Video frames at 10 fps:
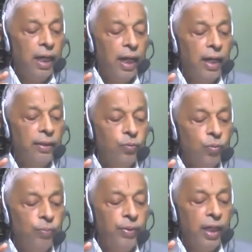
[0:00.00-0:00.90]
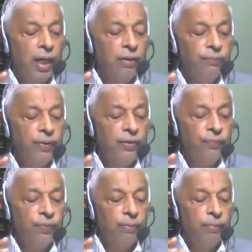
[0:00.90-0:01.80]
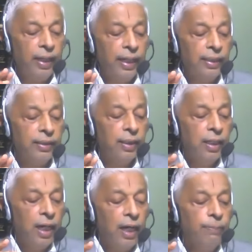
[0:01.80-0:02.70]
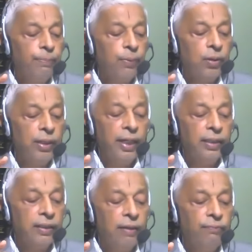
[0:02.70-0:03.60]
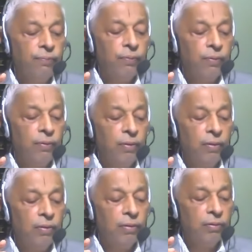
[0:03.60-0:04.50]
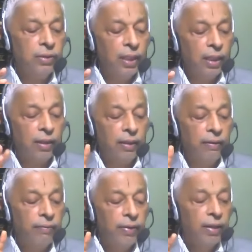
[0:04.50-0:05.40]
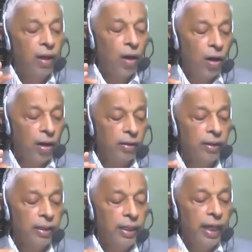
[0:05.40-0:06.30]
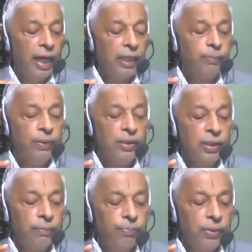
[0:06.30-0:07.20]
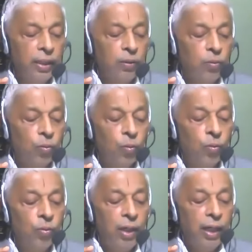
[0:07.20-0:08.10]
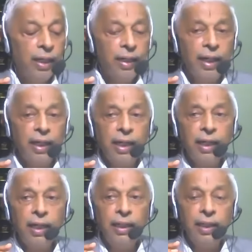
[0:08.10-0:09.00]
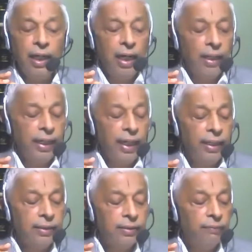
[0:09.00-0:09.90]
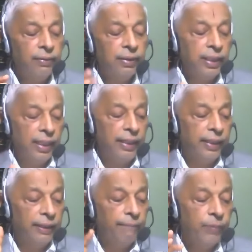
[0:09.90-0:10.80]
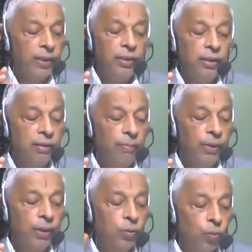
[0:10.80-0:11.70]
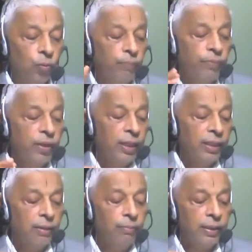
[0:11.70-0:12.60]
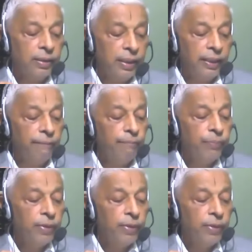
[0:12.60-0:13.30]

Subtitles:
as to be unfit for marriage and procreation of children, or has been subject to recurrent attacks of insanity. This is number two. Number three,